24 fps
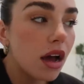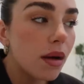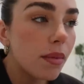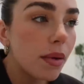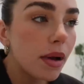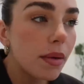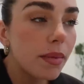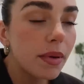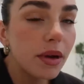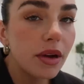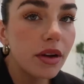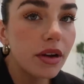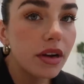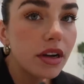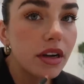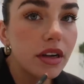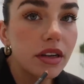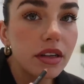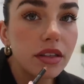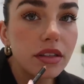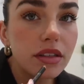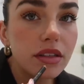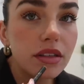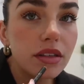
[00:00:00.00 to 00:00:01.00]
My
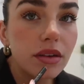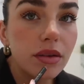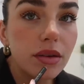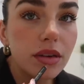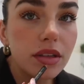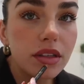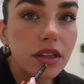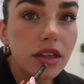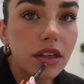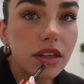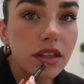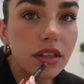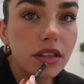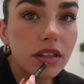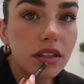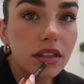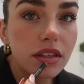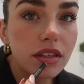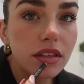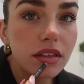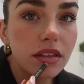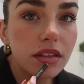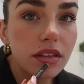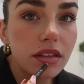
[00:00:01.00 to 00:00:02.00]
period is so
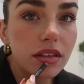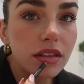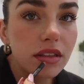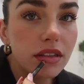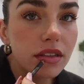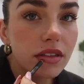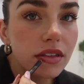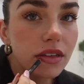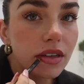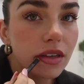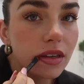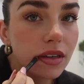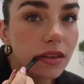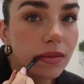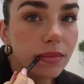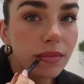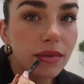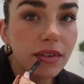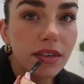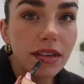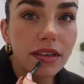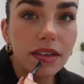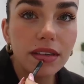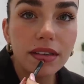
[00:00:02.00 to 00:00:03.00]
intense this time
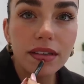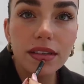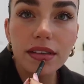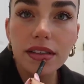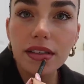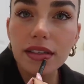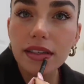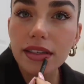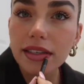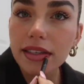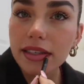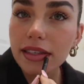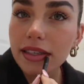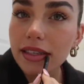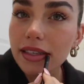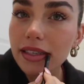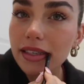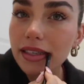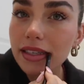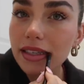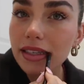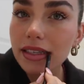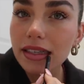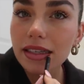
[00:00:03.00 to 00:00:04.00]
round. Like,
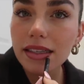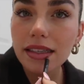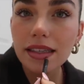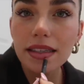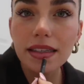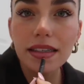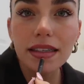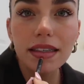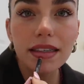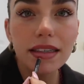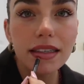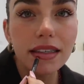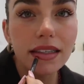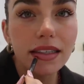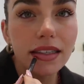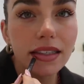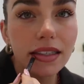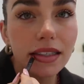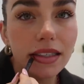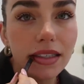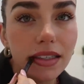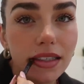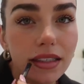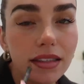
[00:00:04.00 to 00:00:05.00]

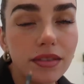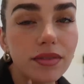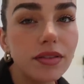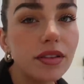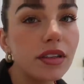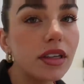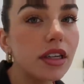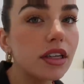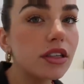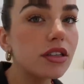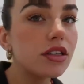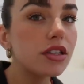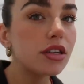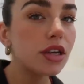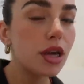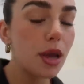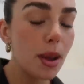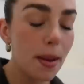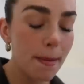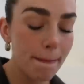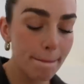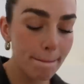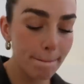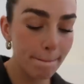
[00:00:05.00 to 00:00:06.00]
I just feel like
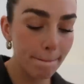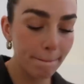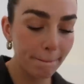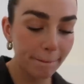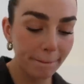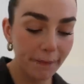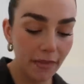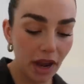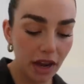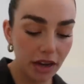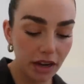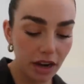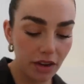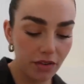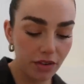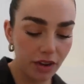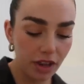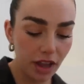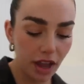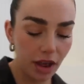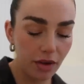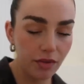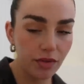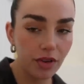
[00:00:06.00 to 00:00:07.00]
shit. I never
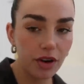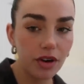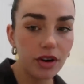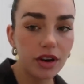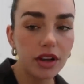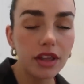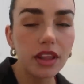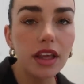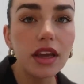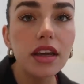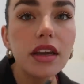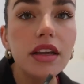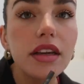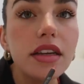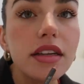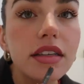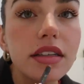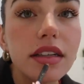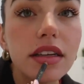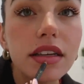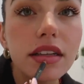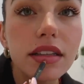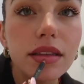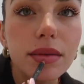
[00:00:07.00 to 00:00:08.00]
get very like
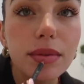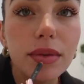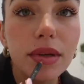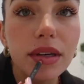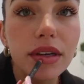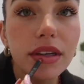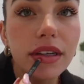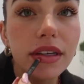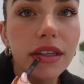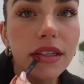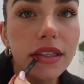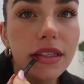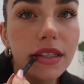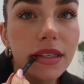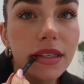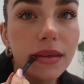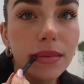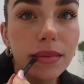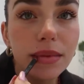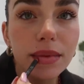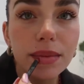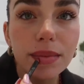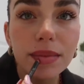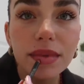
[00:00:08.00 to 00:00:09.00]
intense period
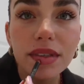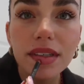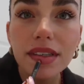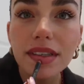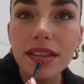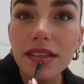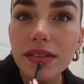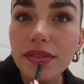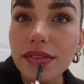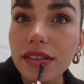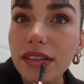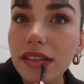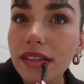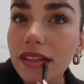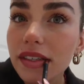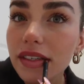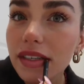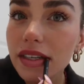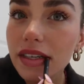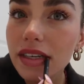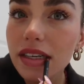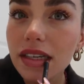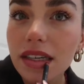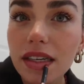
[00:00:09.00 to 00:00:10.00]
symptoms ever.
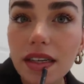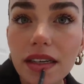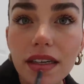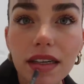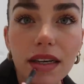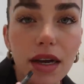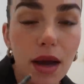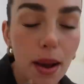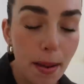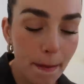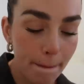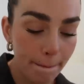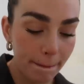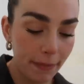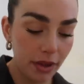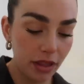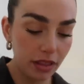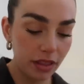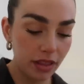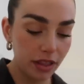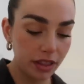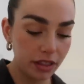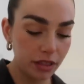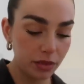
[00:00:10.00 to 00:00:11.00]

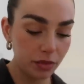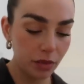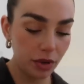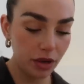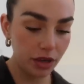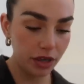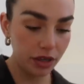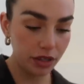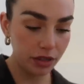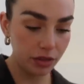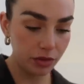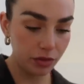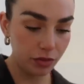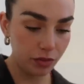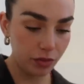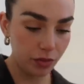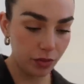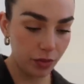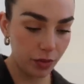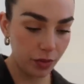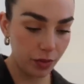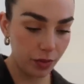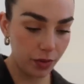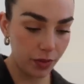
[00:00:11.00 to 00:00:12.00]
But this one is
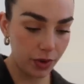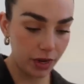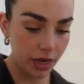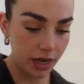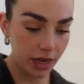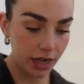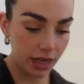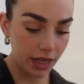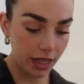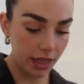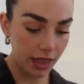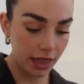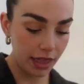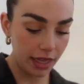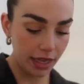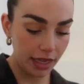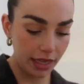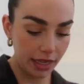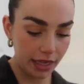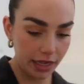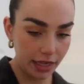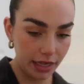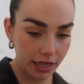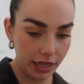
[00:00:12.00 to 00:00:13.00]

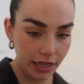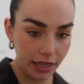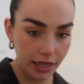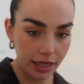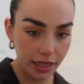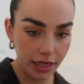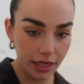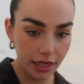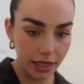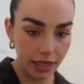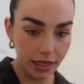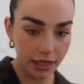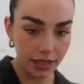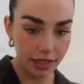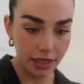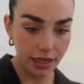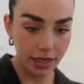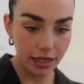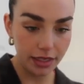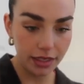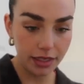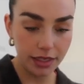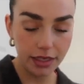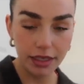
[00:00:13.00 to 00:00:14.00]
really
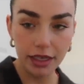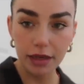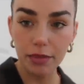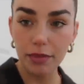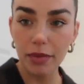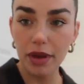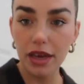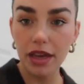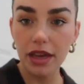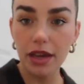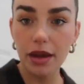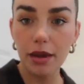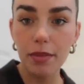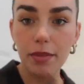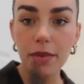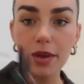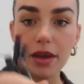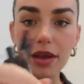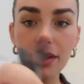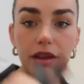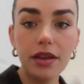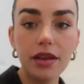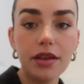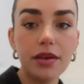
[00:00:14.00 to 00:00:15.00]
testing me a
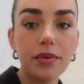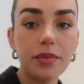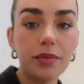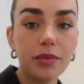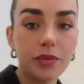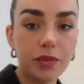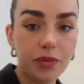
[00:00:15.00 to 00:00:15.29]
bit.